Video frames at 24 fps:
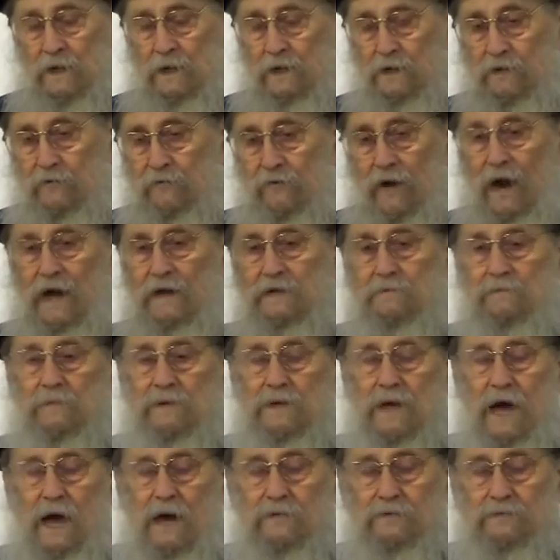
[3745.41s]
He cried
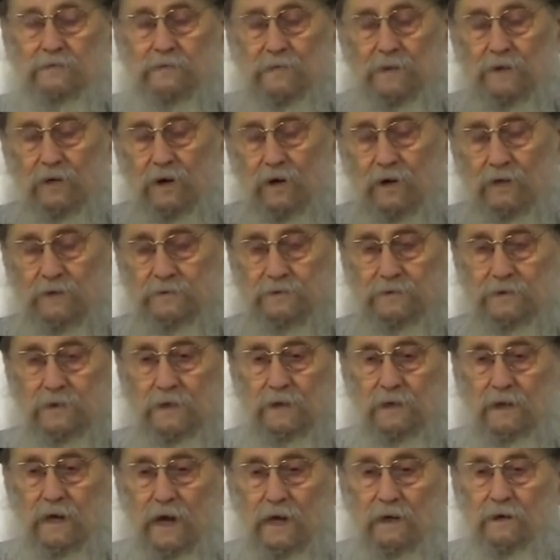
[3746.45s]
me out because
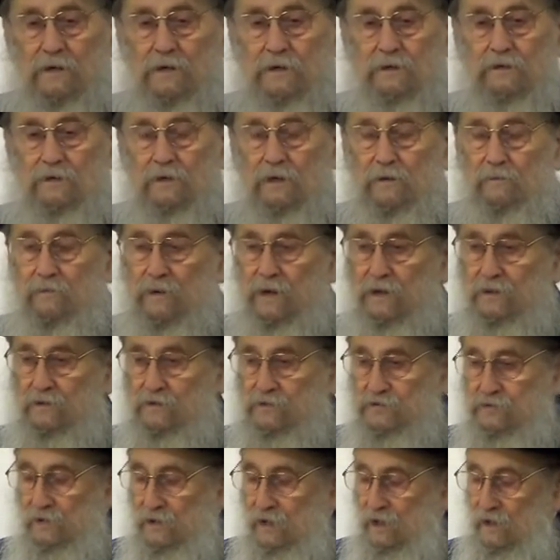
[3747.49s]
he angered the
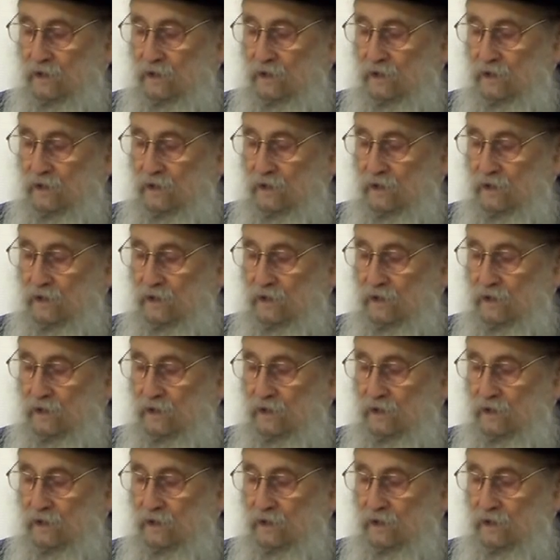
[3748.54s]
Beis.